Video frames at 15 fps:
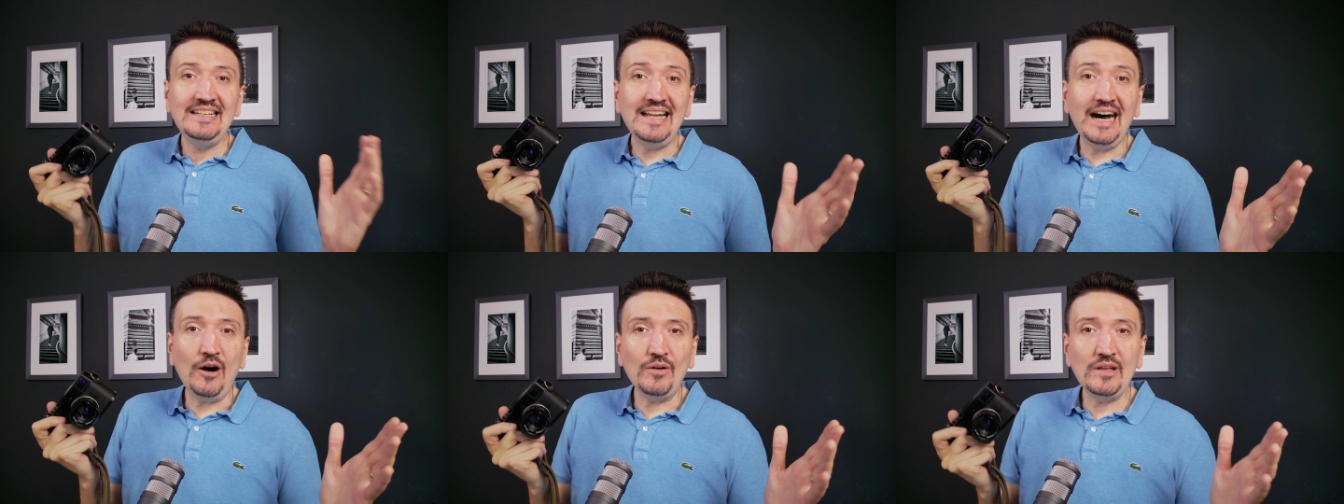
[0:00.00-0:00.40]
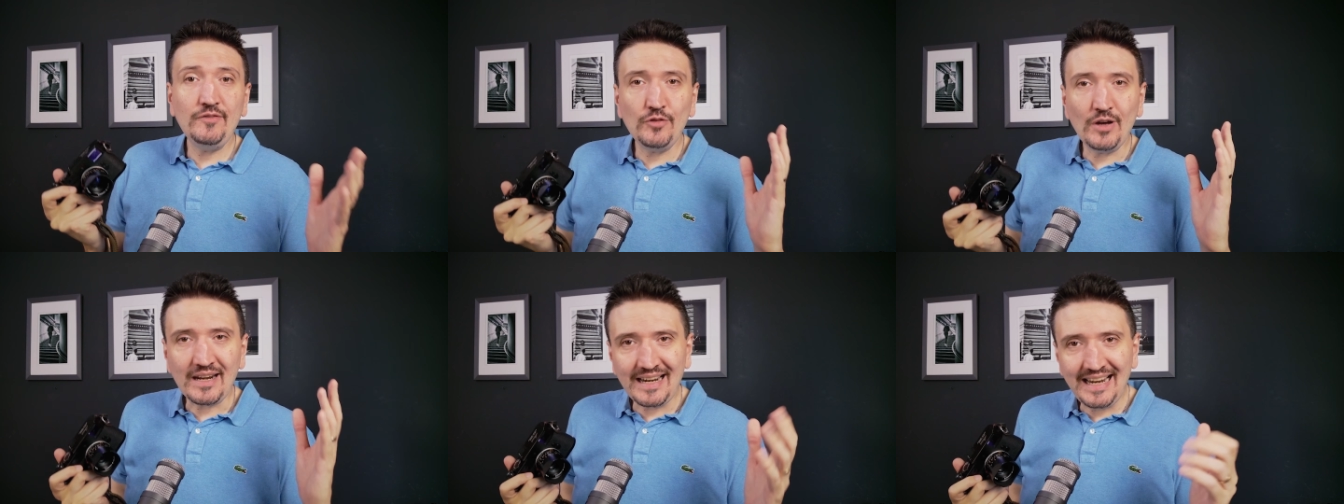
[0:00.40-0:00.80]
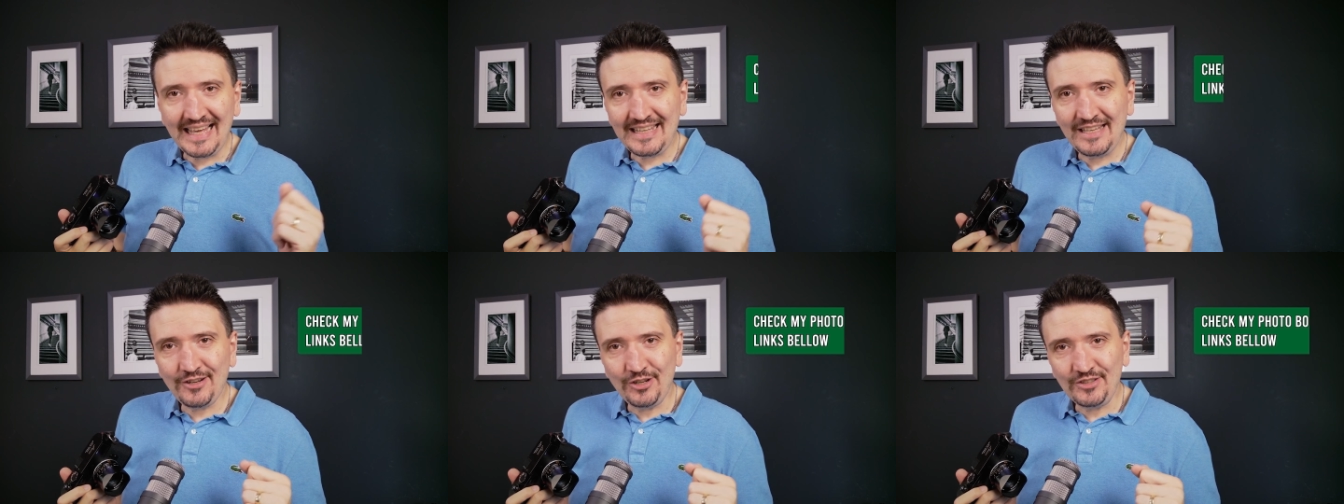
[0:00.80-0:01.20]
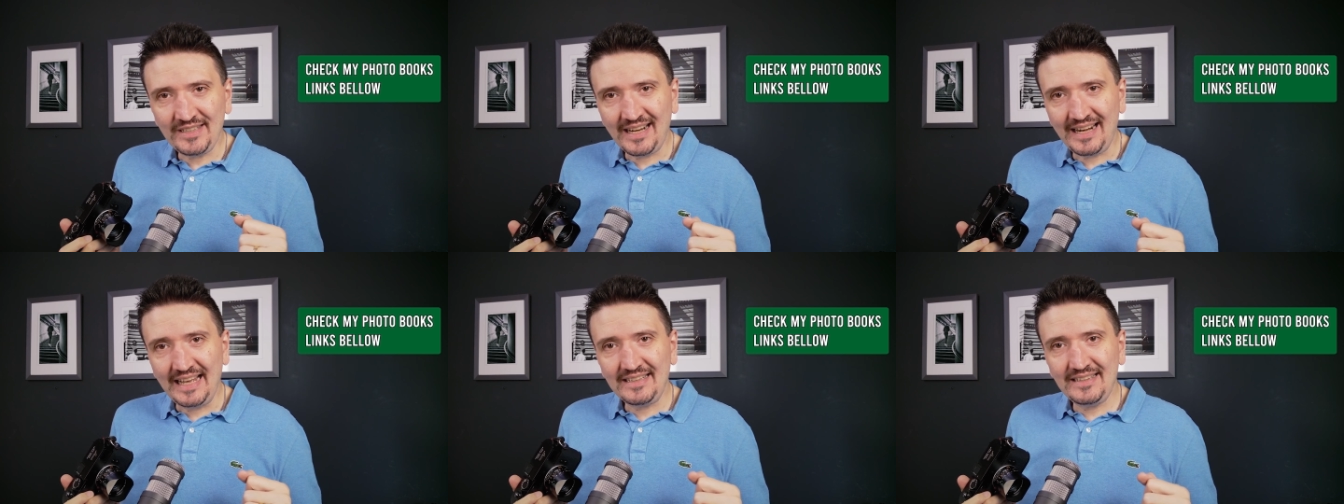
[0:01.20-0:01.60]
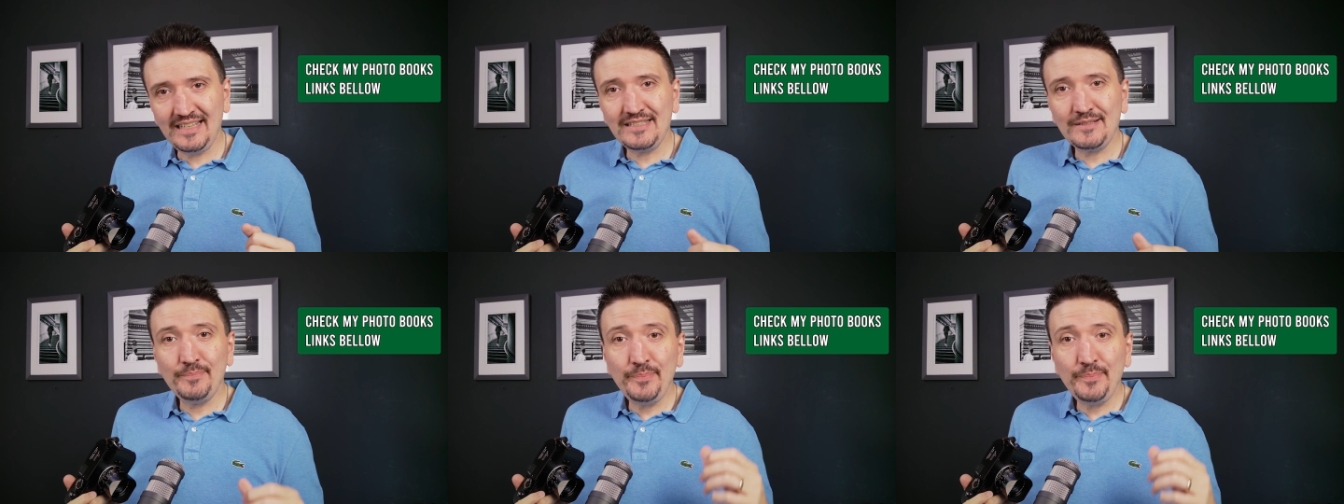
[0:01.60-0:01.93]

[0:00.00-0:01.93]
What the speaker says: Now, if you are liking content like this,